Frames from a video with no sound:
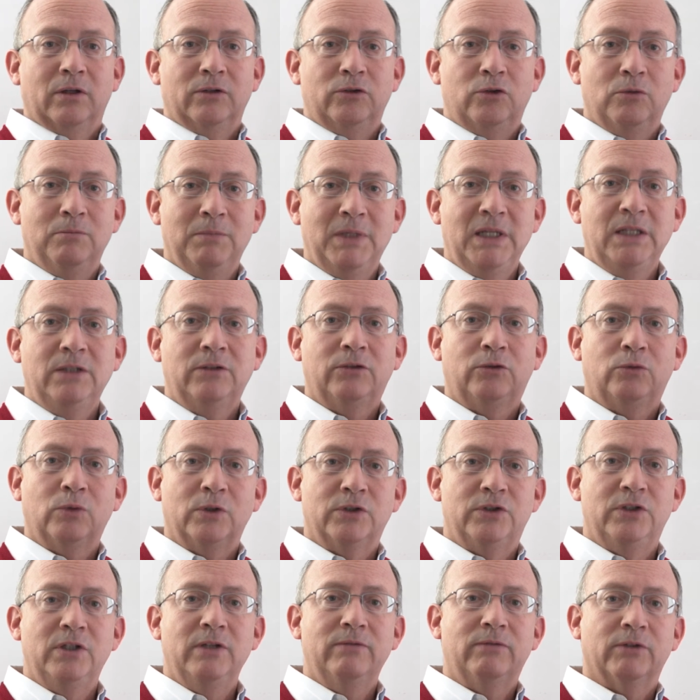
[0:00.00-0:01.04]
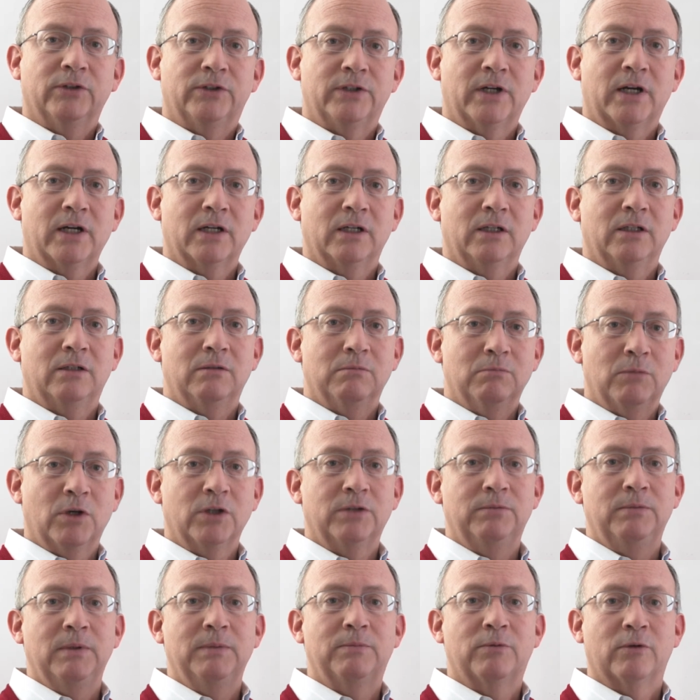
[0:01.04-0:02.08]
the means to achieve a target
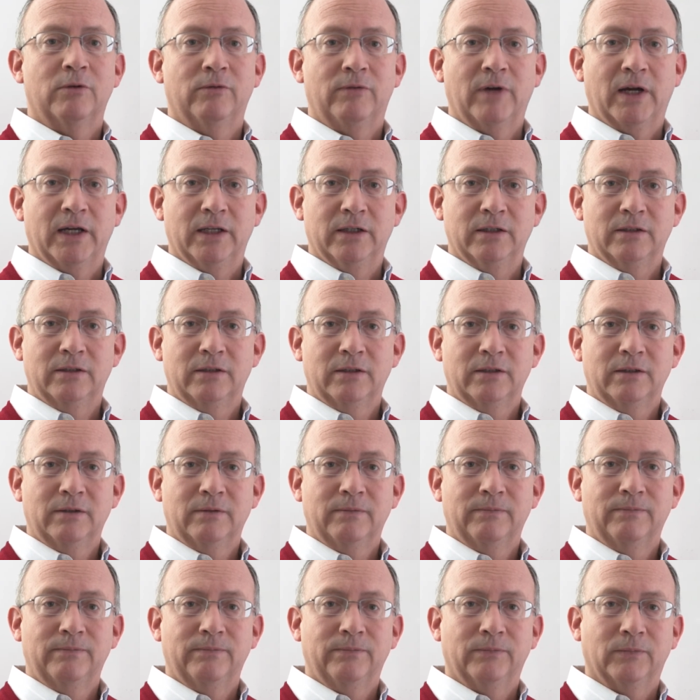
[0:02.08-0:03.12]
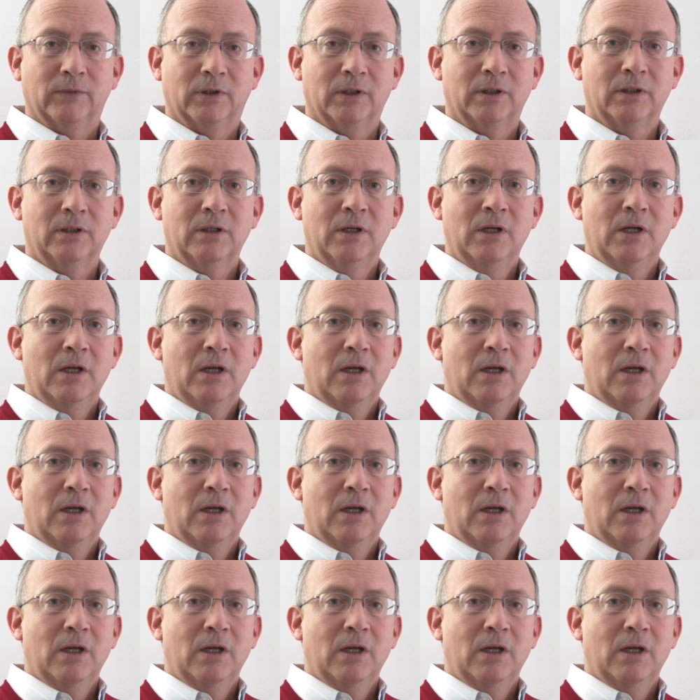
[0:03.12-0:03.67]
must be provided, okay?